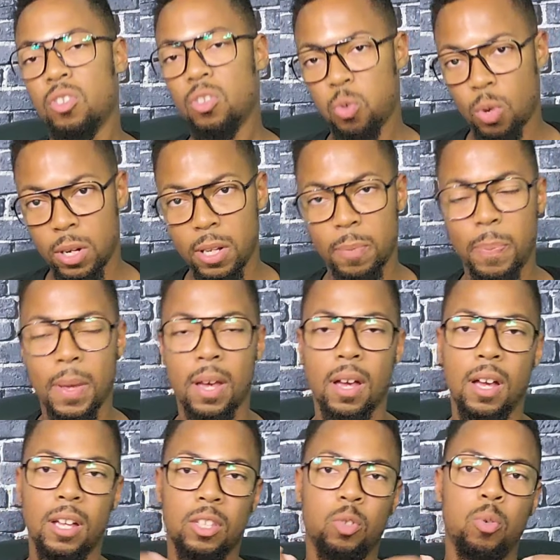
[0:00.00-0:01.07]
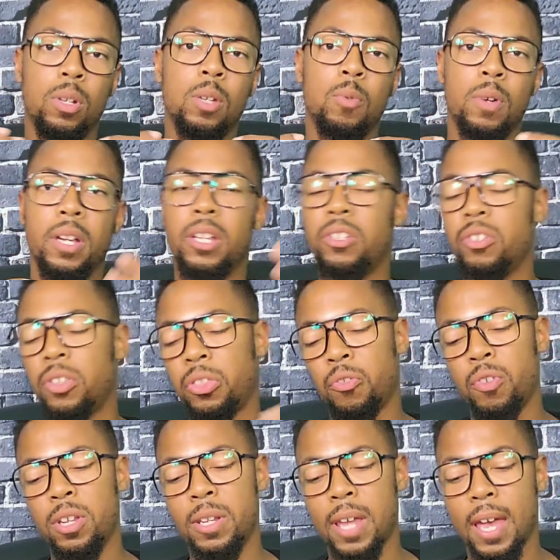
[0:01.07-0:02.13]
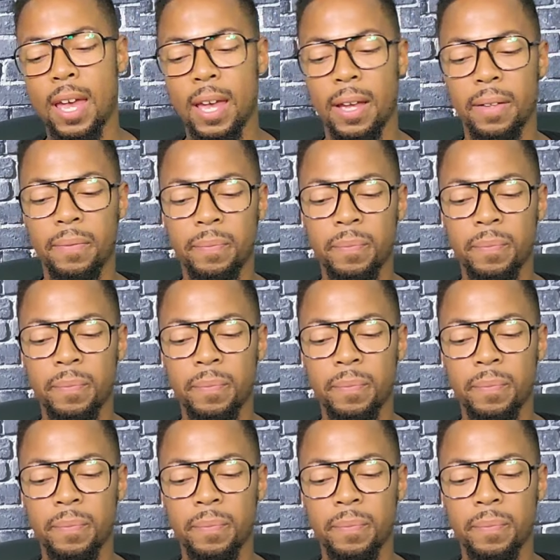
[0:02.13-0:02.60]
20 were injured, 3 died.